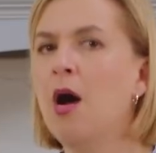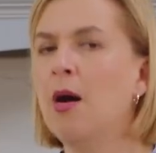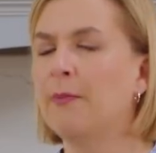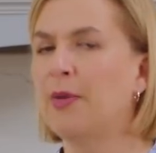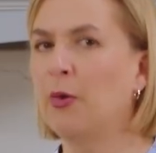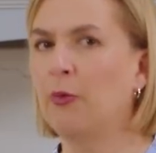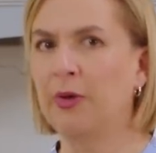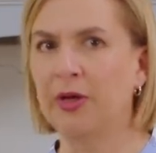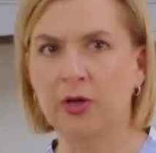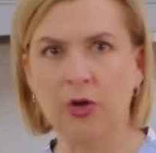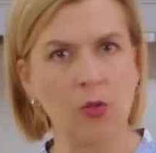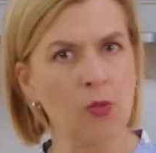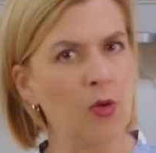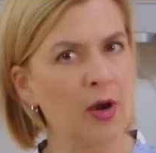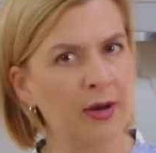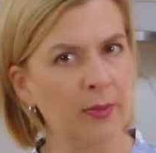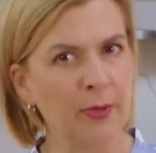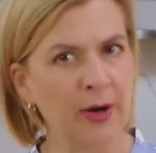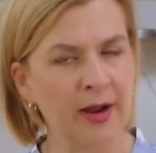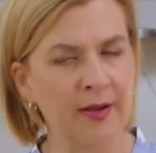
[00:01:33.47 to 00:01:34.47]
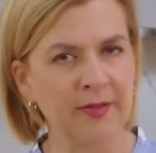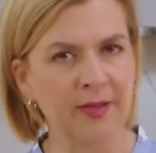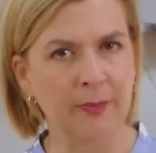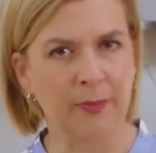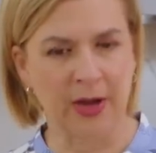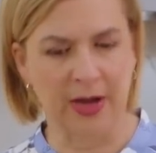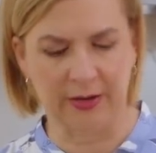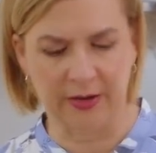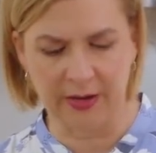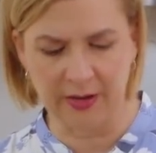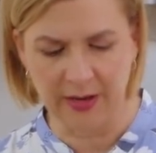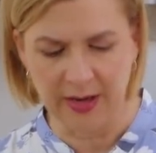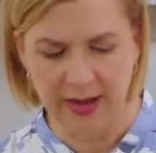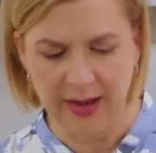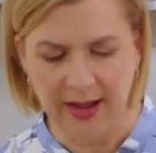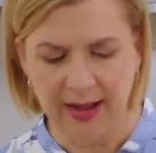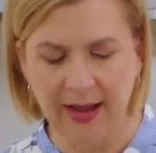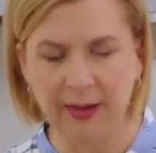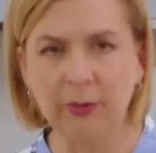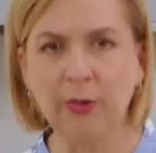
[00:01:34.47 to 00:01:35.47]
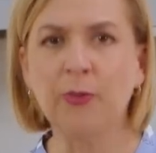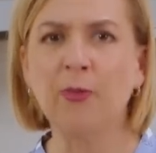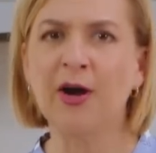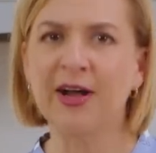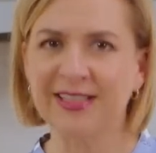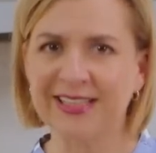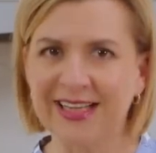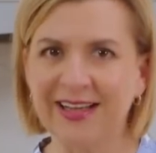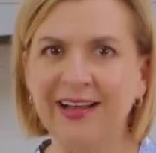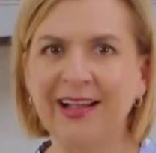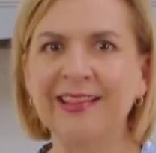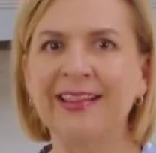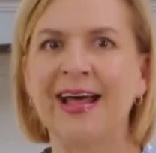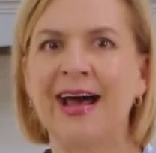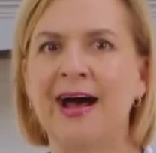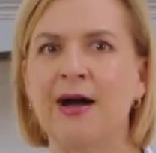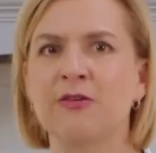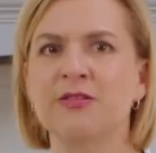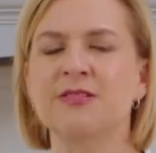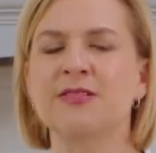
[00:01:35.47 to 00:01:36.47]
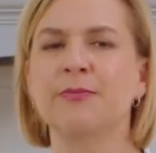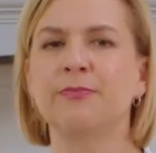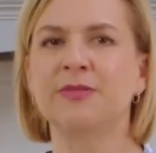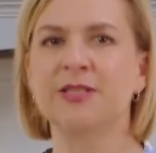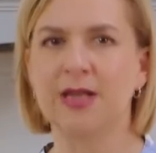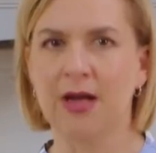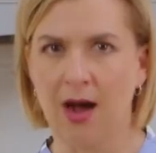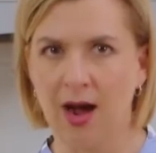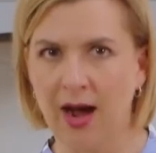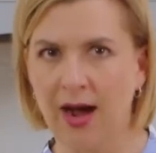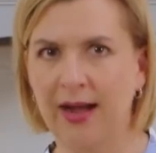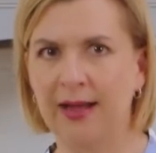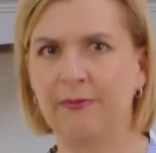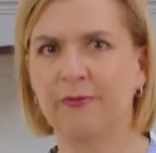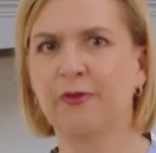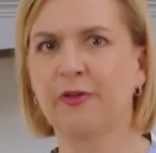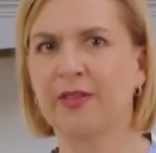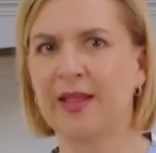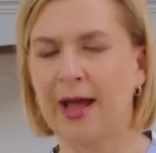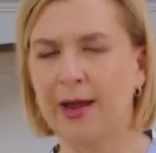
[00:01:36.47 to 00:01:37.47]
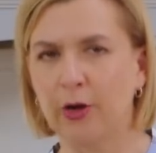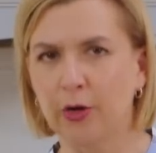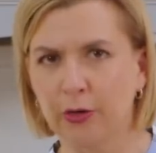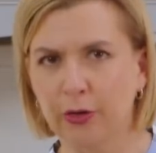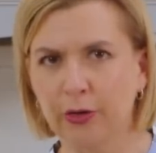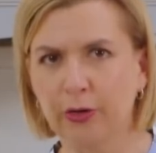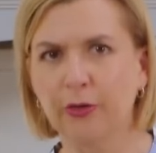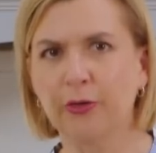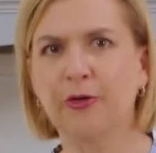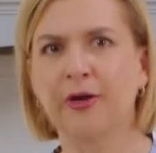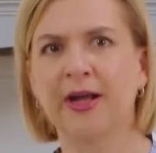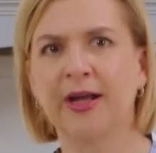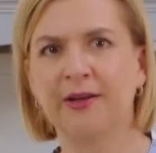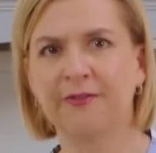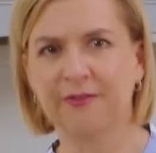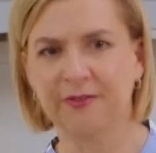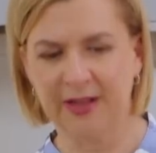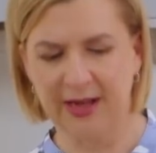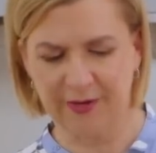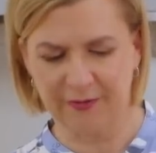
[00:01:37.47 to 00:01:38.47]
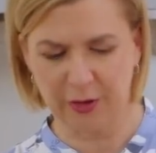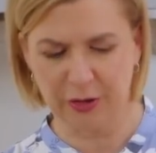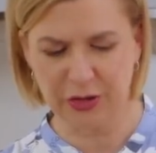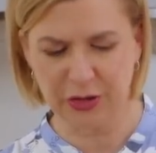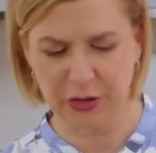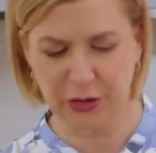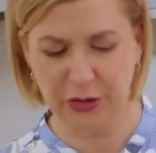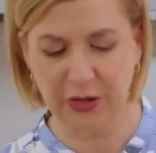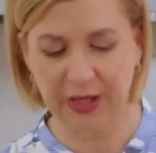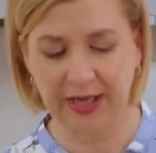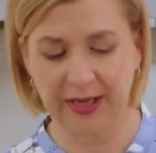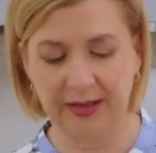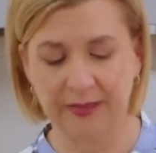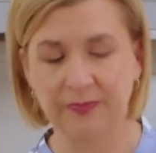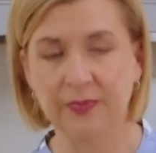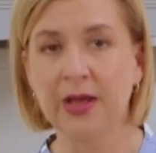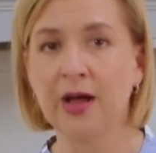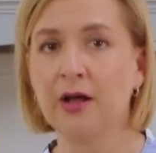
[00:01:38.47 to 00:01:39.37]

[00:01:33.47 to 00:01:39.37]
but we don't want to brown the butter, and we want to allow some time for that Earl Grey flavor to cook in.